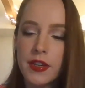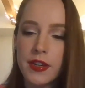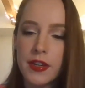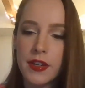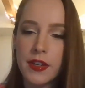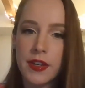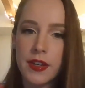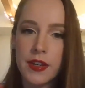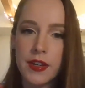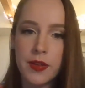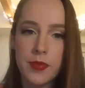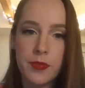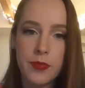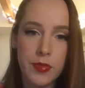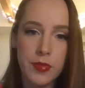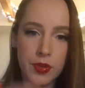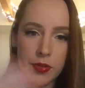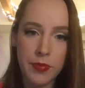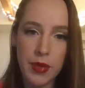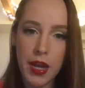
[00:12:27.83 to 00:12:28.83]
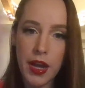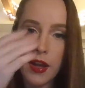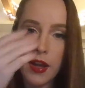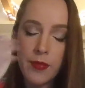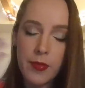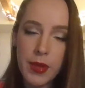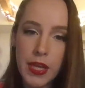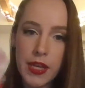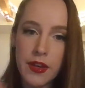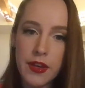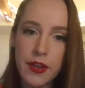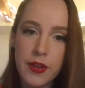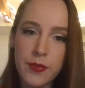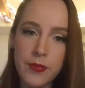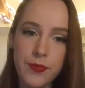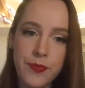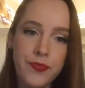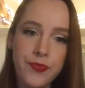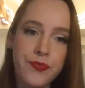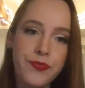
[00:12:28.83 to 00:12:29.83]
or my eye makeup
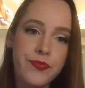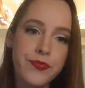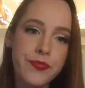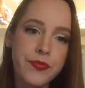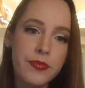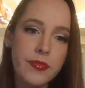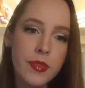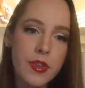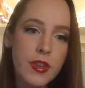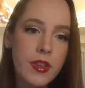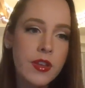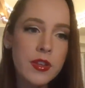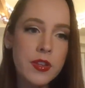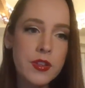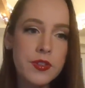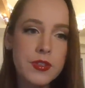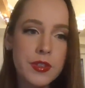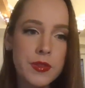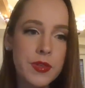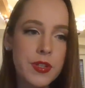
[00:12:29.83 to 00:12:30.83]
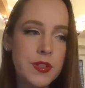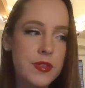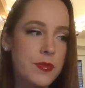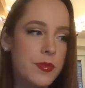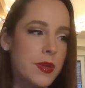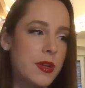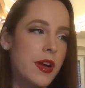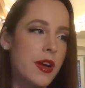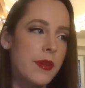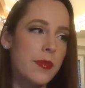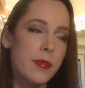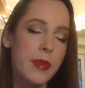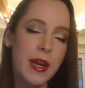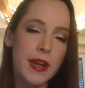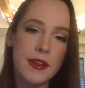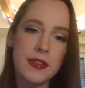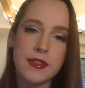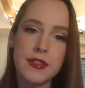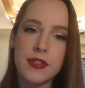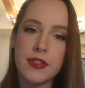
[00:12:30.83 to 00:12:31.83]
using reusable cotton
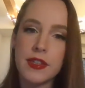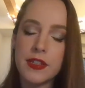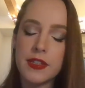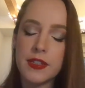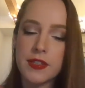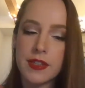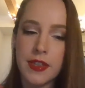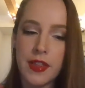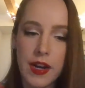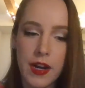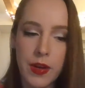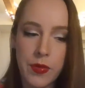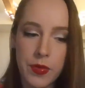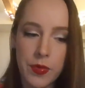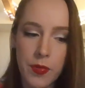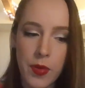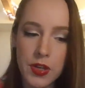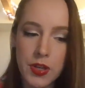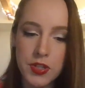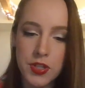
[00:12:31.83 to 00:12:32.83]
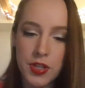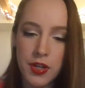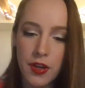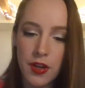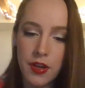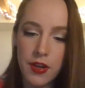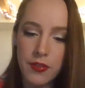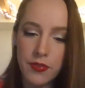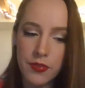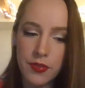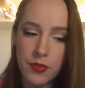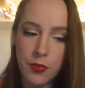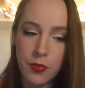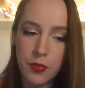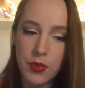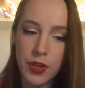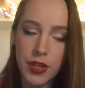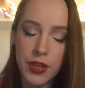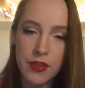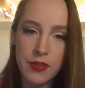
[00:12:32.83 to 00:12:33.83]
pads and this, and then I would wash it off
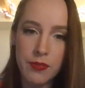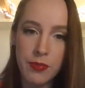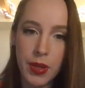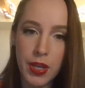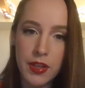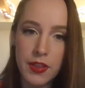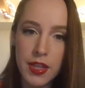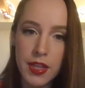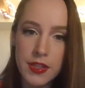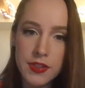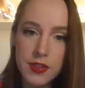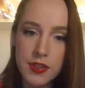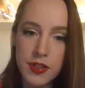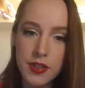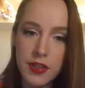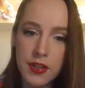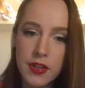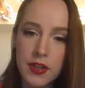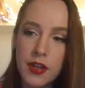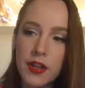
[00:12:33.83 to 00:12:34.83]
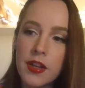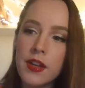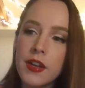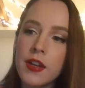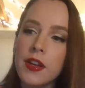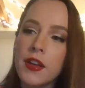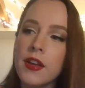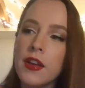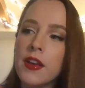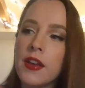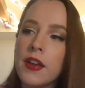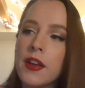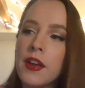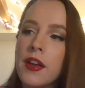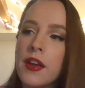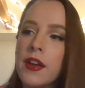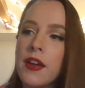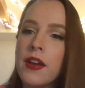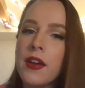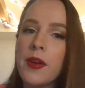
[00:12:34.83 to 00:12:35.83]
with my cleanser.
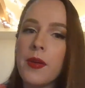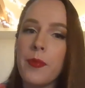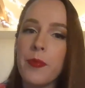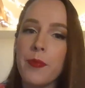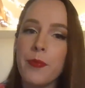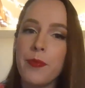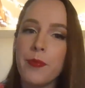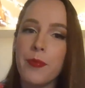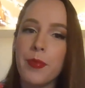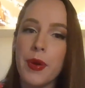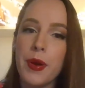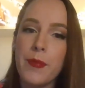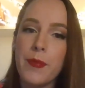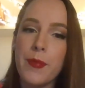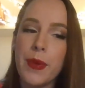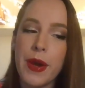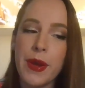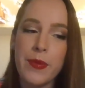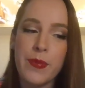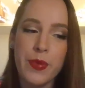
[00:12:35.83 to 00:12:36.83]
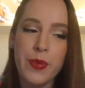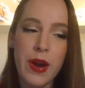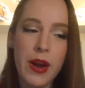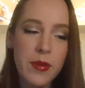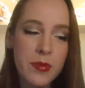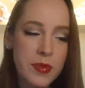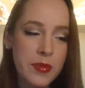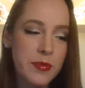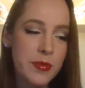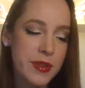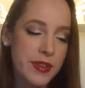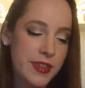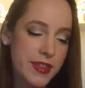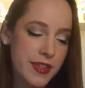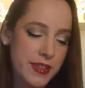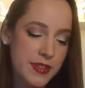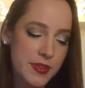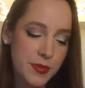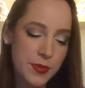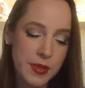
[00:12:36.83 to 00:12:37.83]
But my problem with
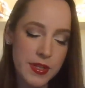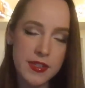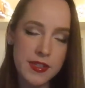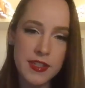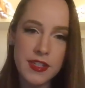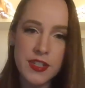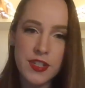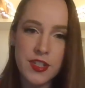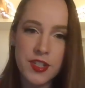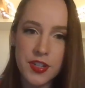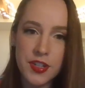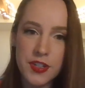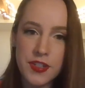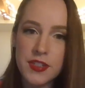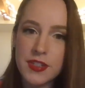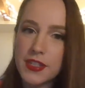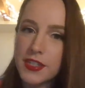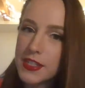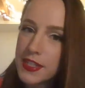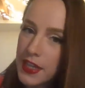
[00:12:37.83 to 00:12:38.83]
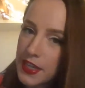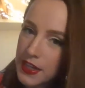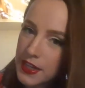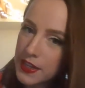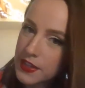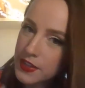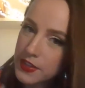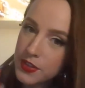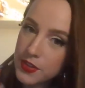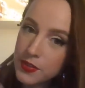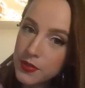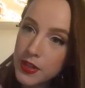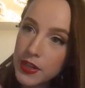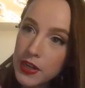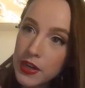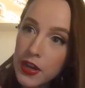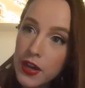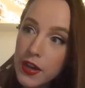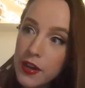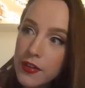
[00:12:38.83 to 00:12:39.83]
this was it just didn't do
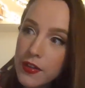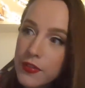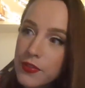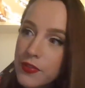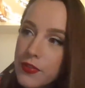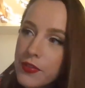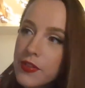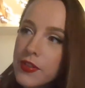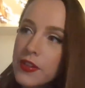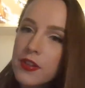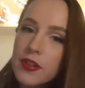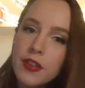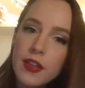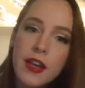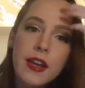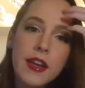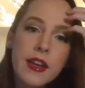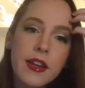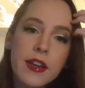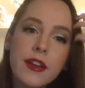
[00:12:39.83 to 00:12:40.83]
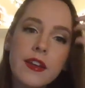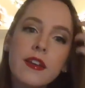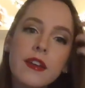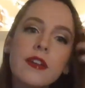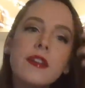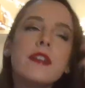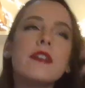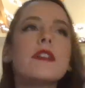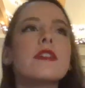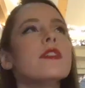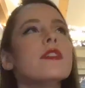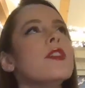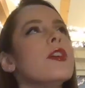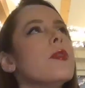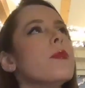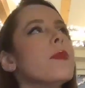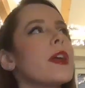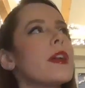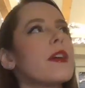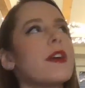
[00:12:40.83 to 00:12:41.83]
enough. Like, no
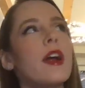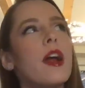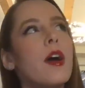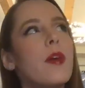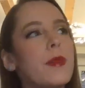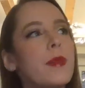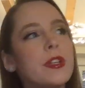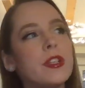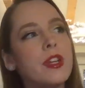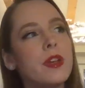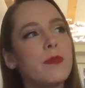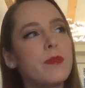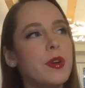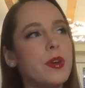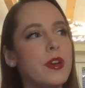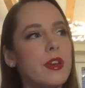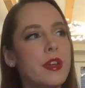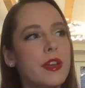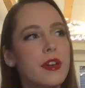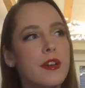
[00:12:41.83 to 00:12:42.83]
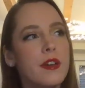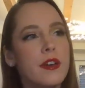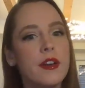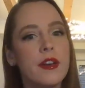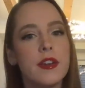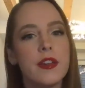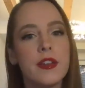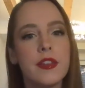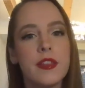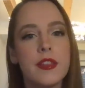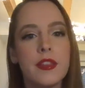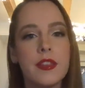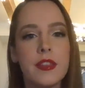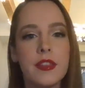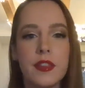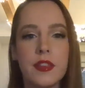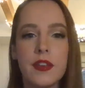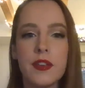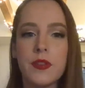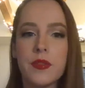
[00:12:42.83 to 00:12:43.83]
matter how much I put on
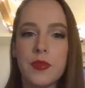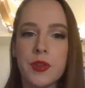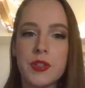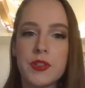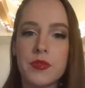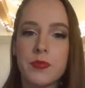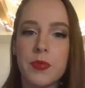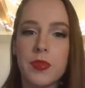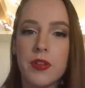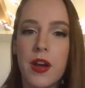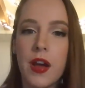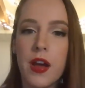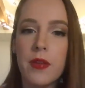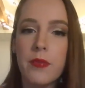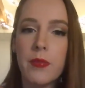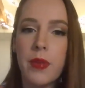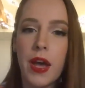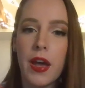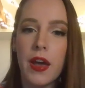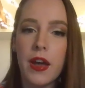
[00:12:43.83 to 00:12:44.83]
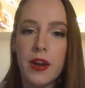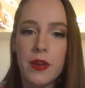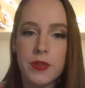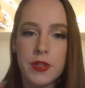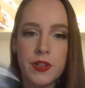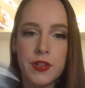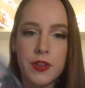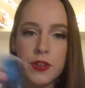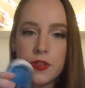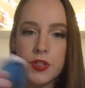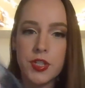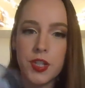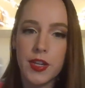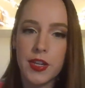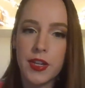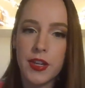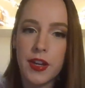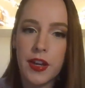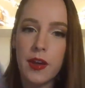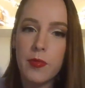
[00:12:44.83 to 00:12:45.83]
the reusable cotton pad, I would,
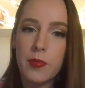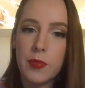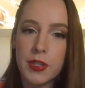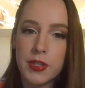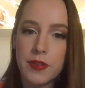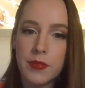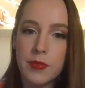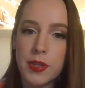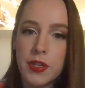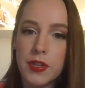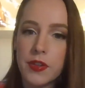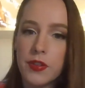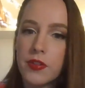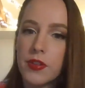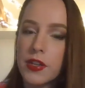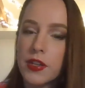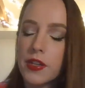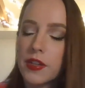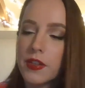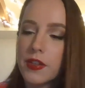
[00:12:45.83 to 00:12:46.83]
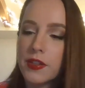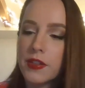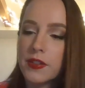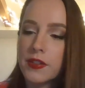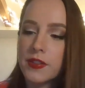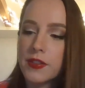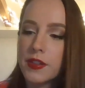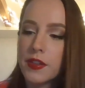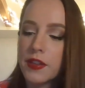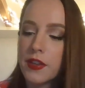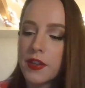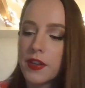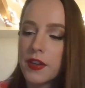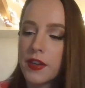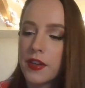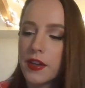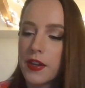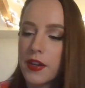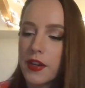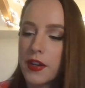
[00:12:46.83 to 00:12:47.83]
shake it up, mix up the ingredients,
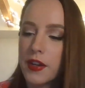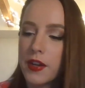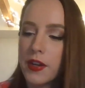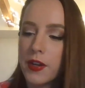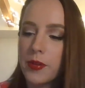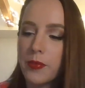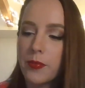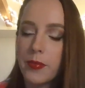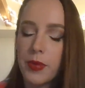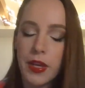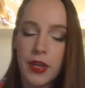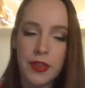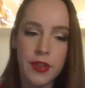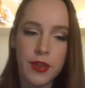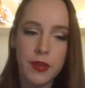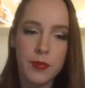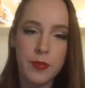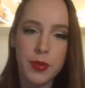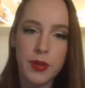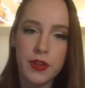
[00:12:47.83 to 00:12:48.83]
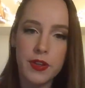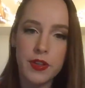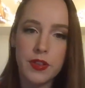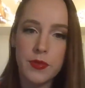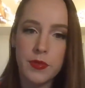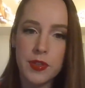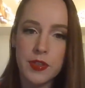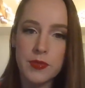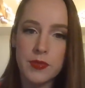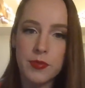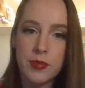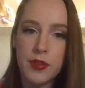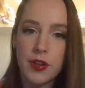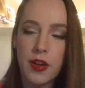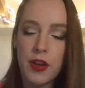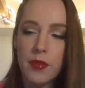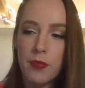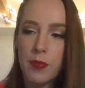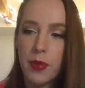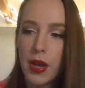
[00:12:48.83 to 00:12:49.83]
and then put it on the reusable
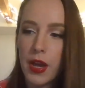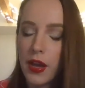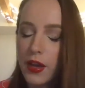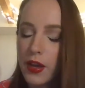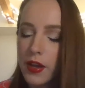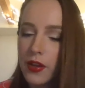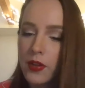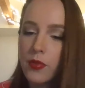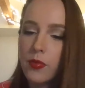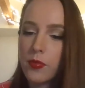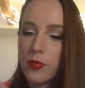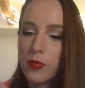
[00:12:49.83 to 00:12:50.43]
cotton pad,